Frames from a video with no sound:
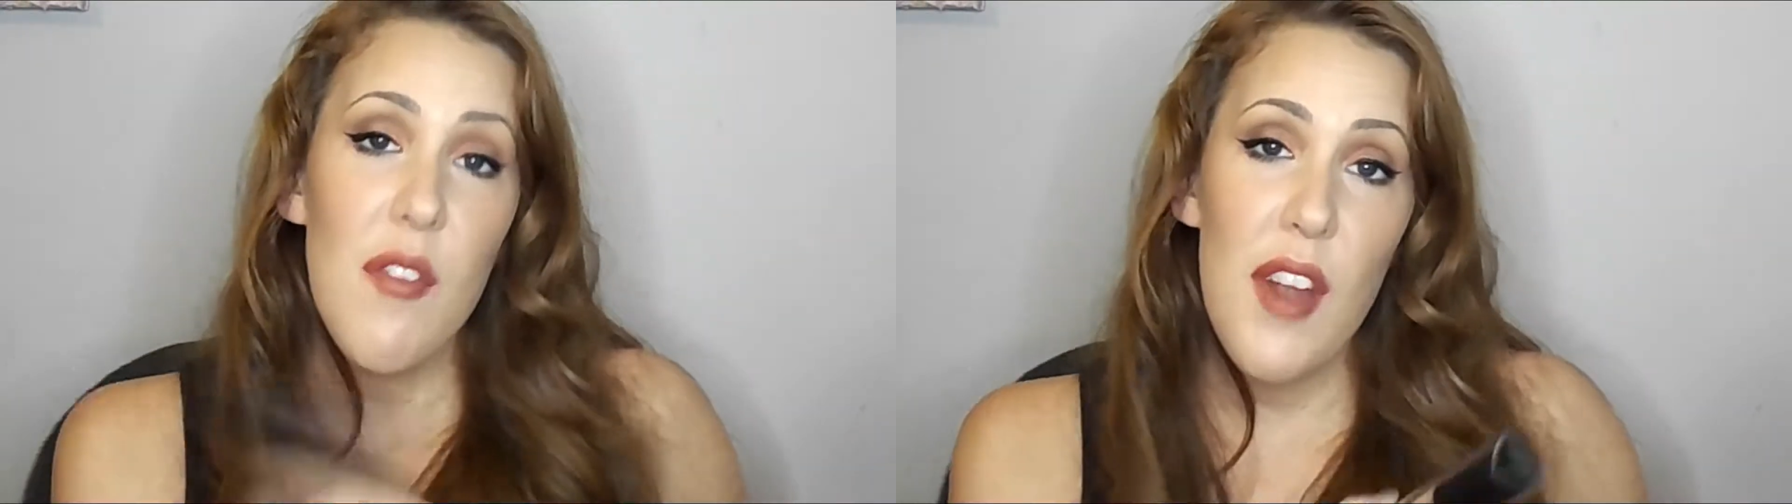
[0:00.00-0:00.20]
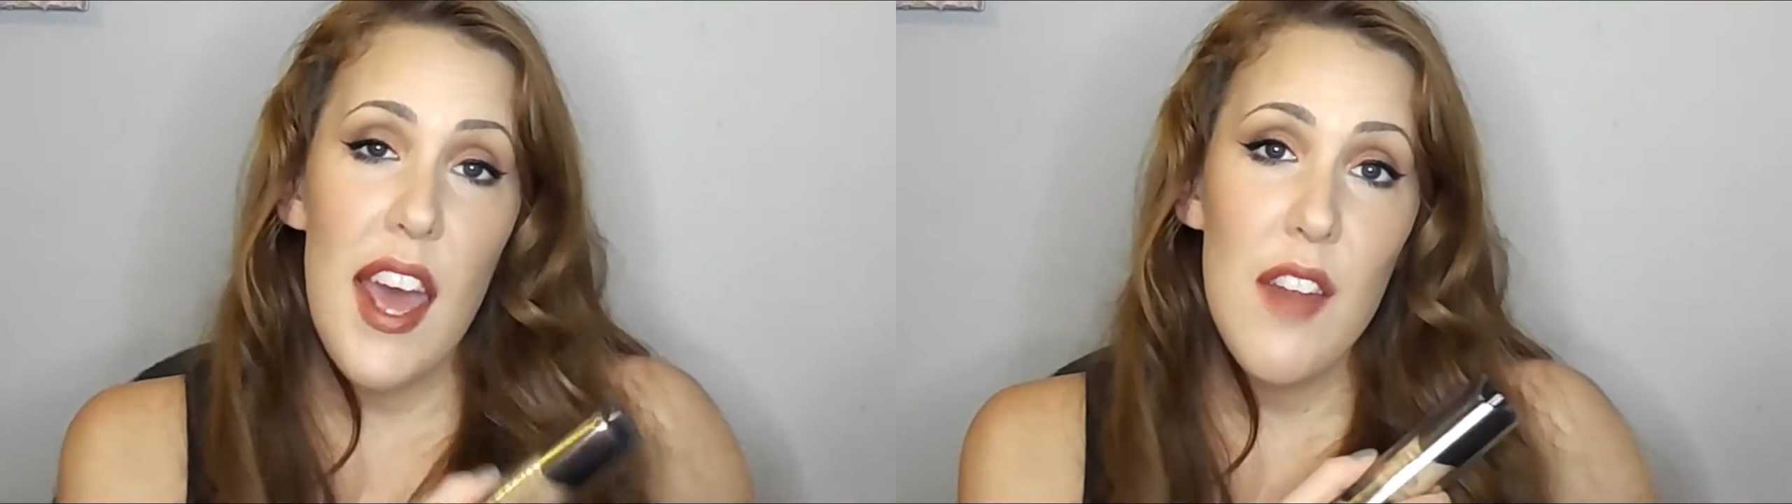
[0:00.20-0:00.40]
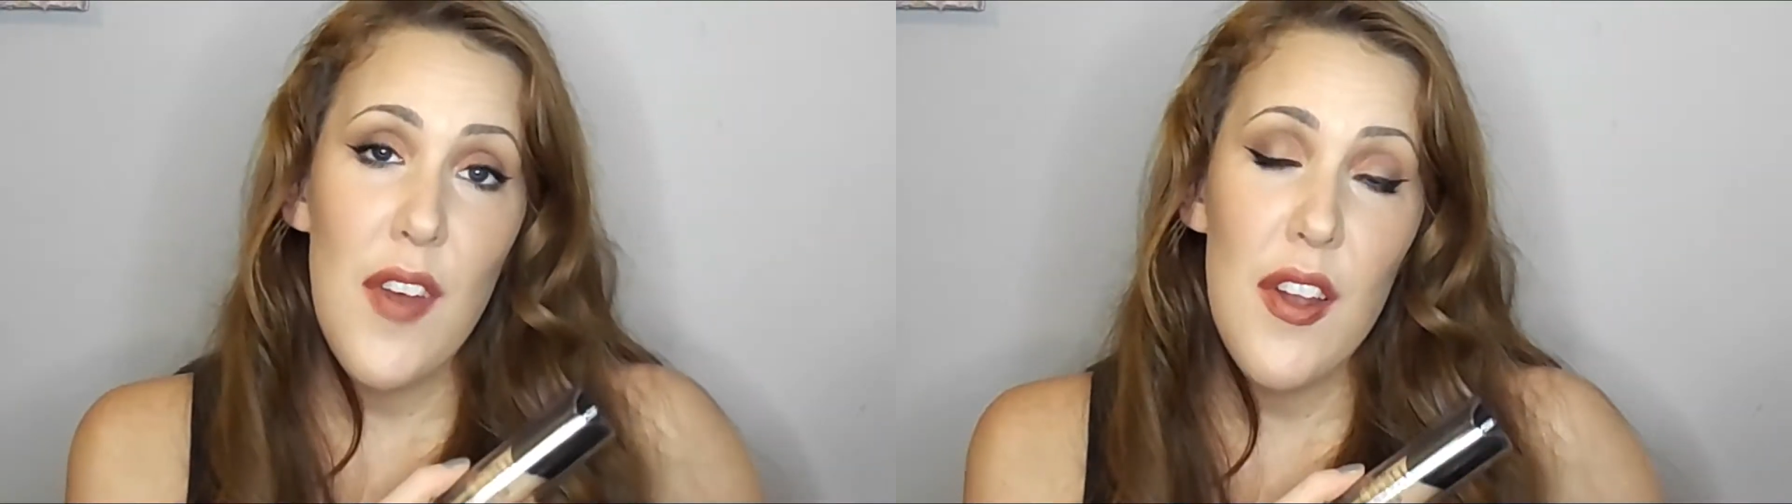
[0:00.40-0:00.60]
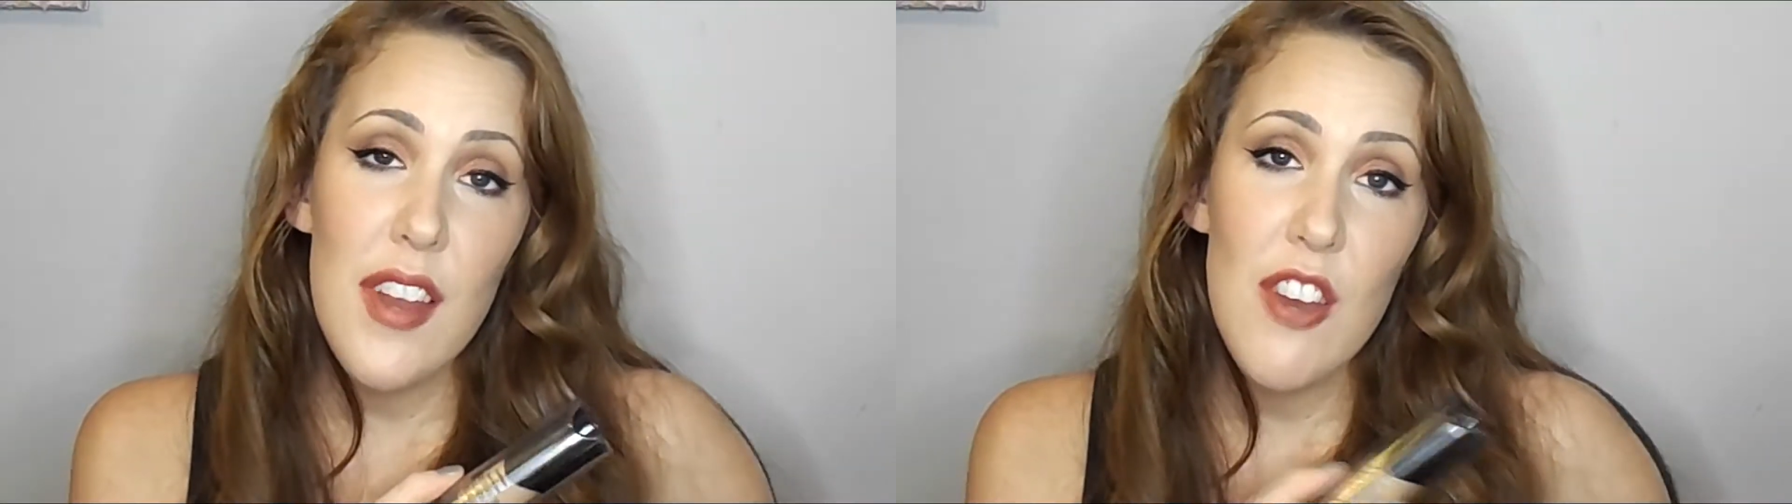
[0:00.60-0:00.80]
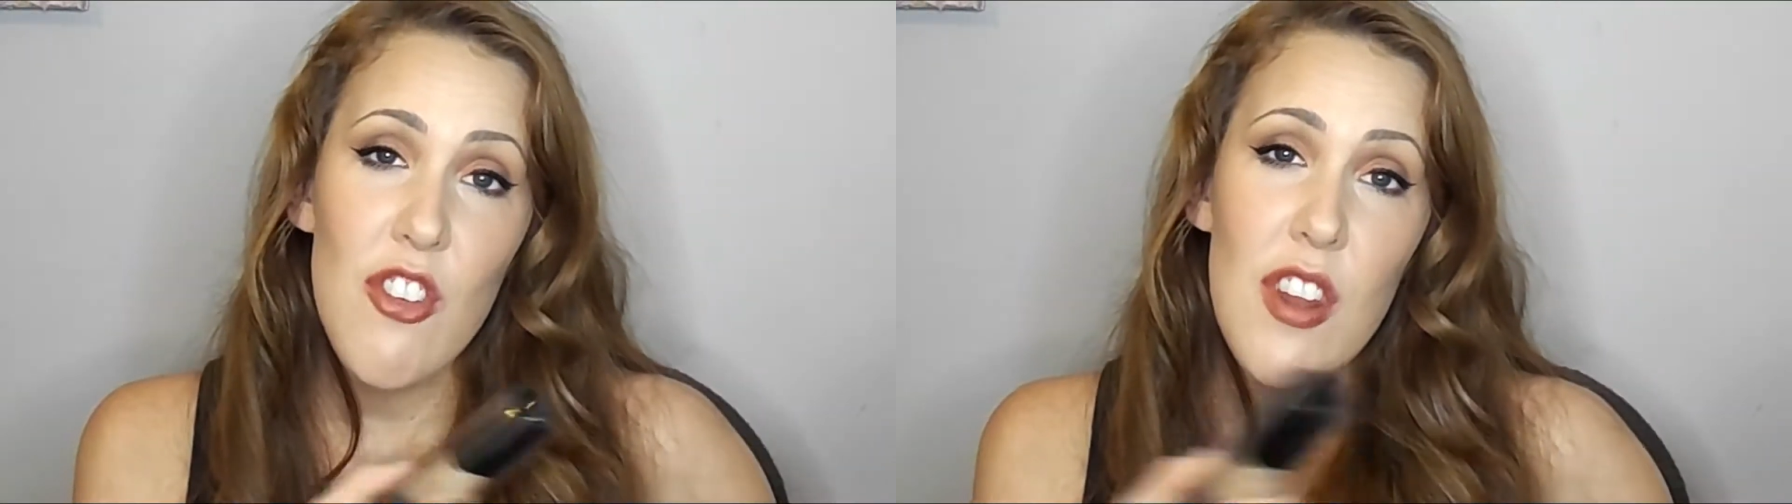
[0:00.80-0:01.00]
ever had a
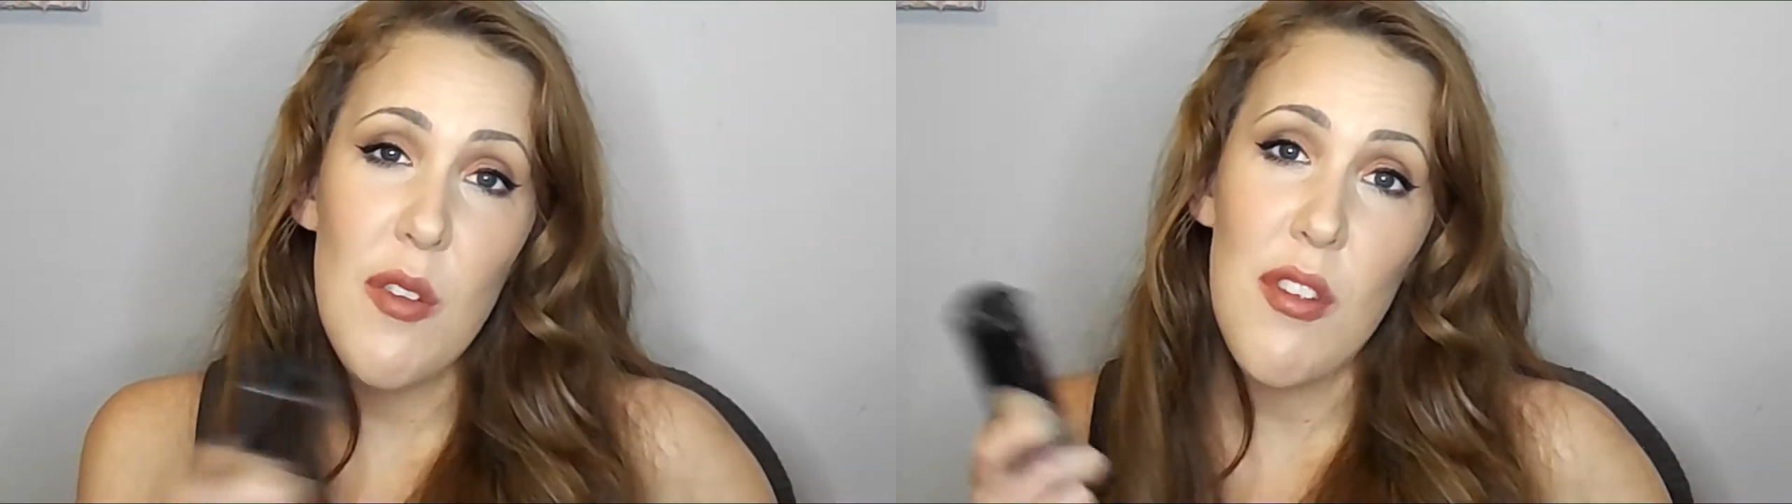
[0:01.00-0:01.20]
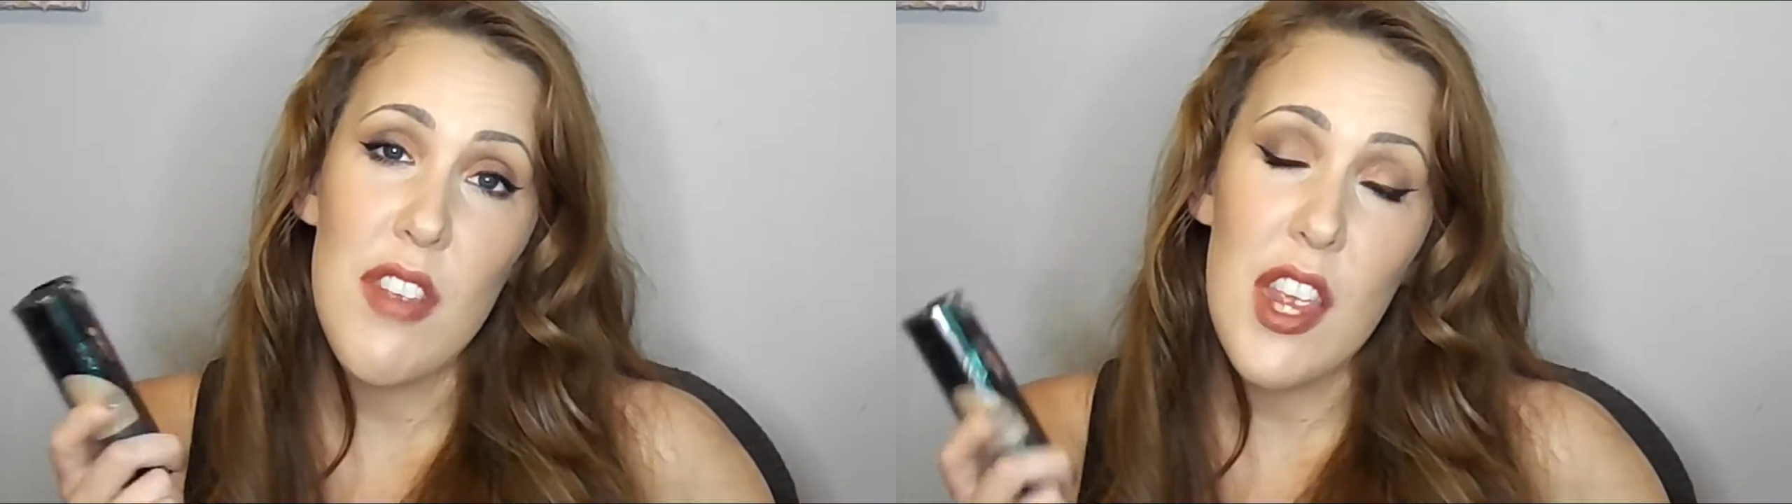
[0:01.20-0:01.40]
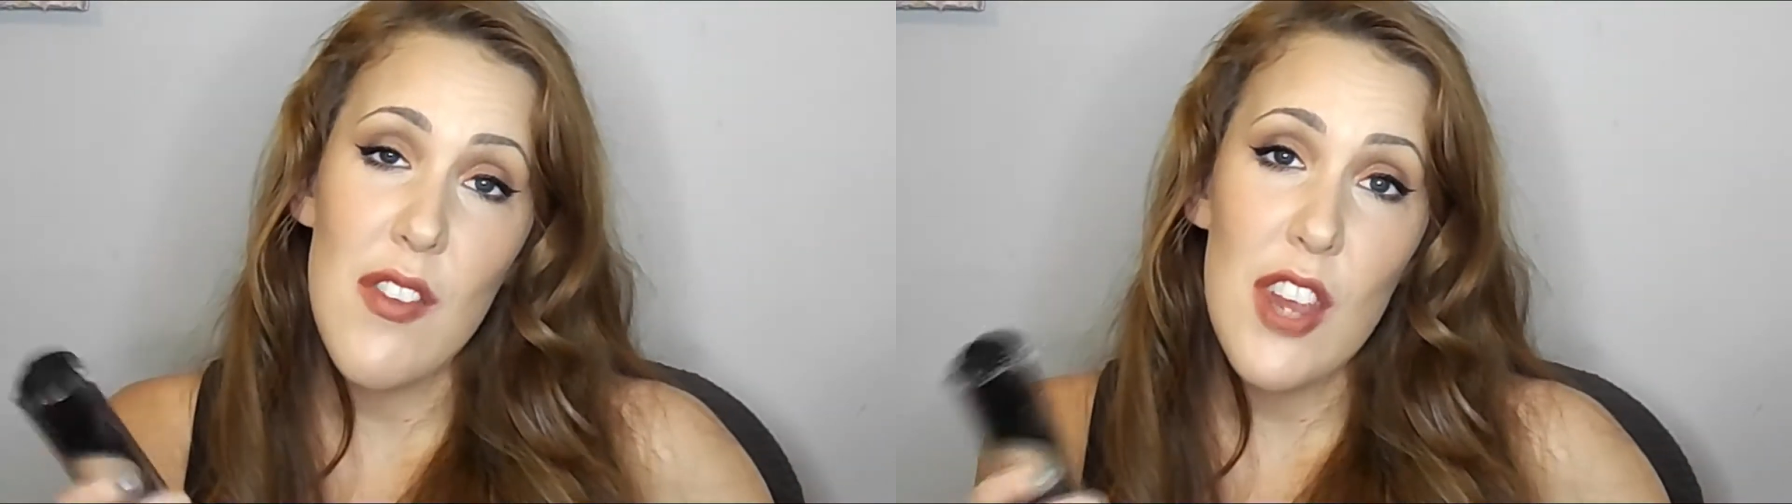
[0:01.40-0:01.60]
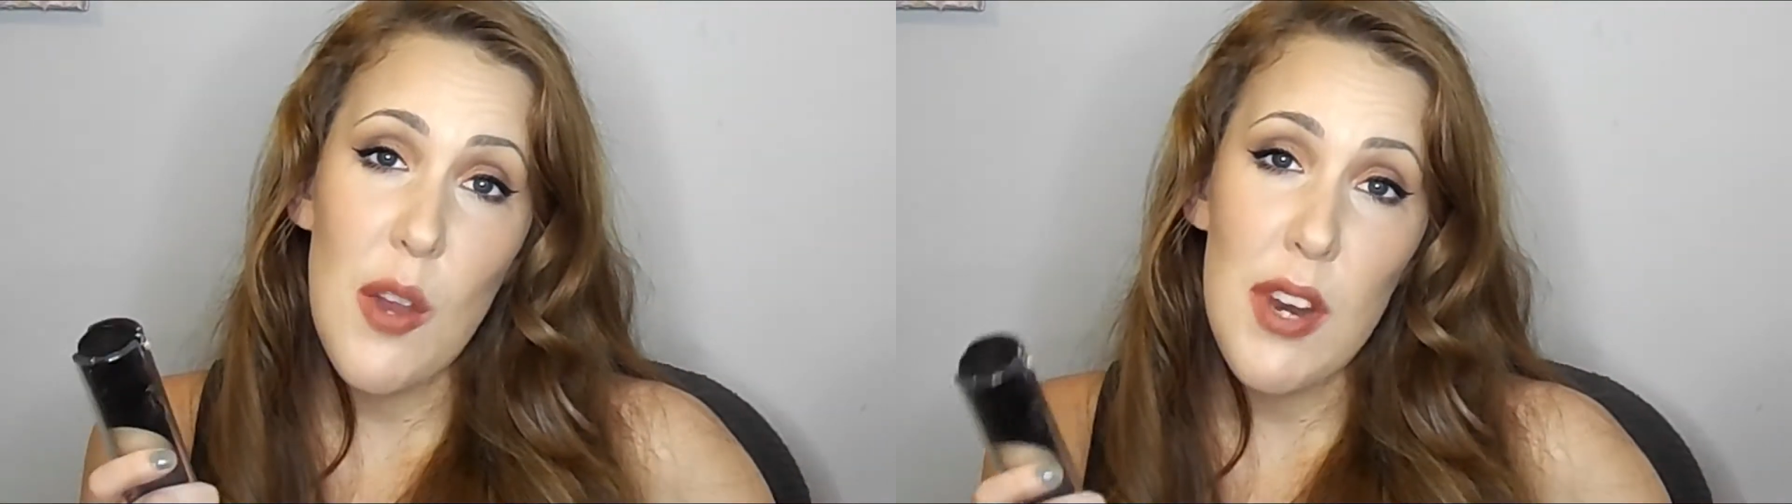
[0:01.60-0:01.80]
foundation that was giving